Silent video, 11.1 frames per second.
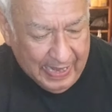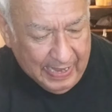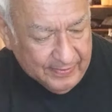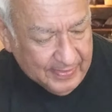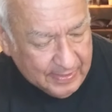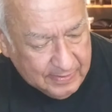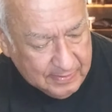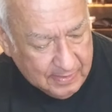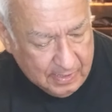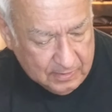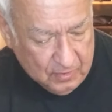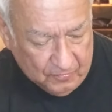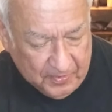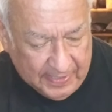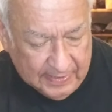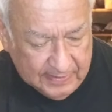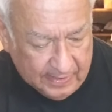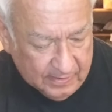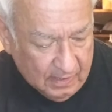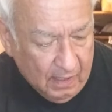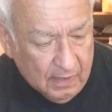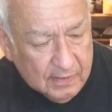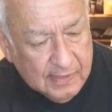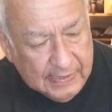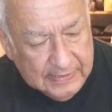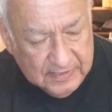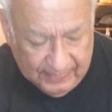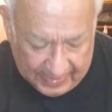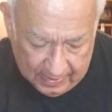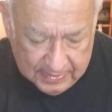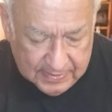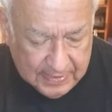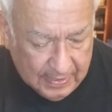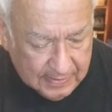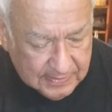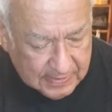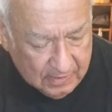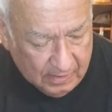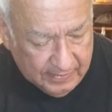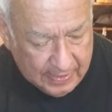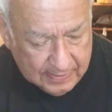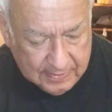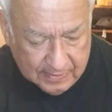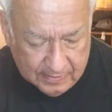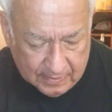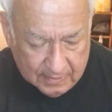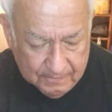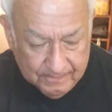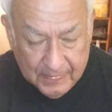And then don't forget the other holidays, Valentine's and all that other